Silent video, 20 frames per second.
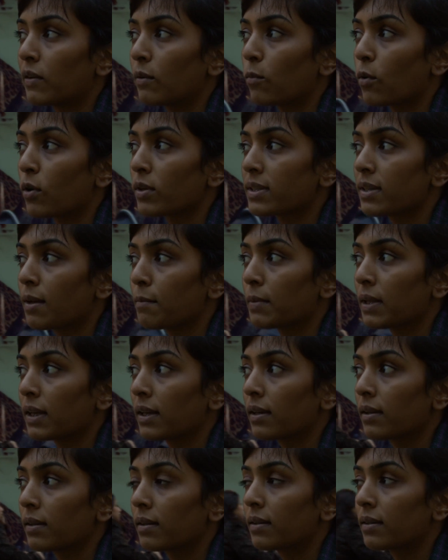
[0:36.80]
if it was
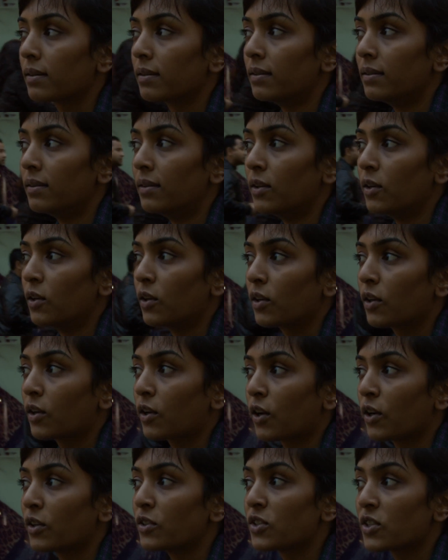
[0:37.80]
something
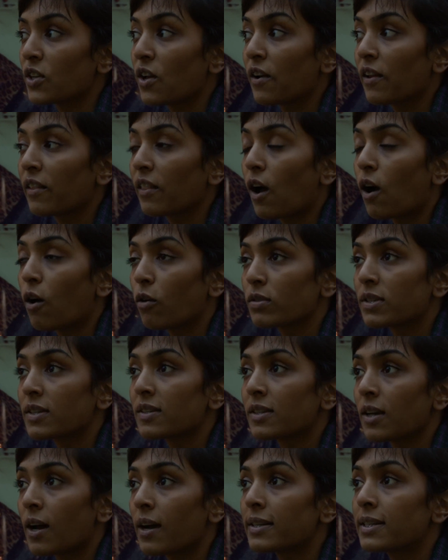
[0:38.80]
concerning the whole
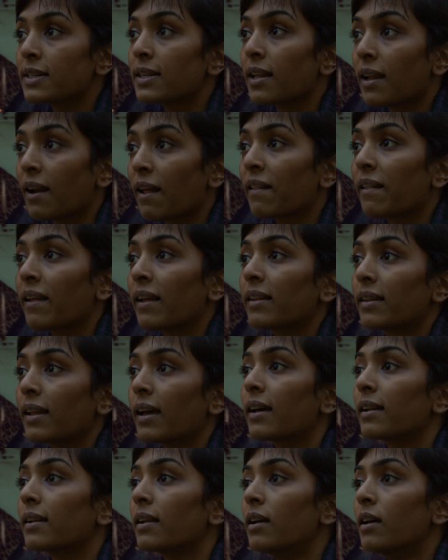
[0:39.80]
society, then I think
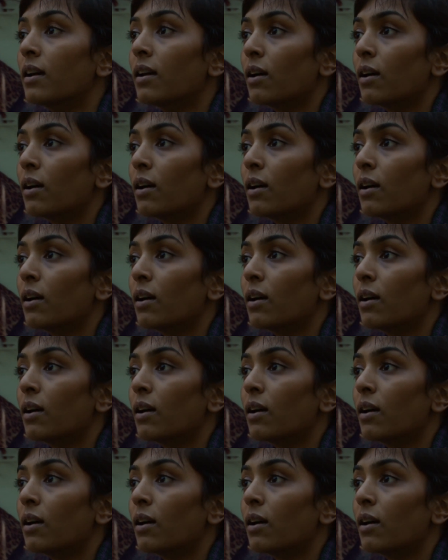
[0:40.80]
that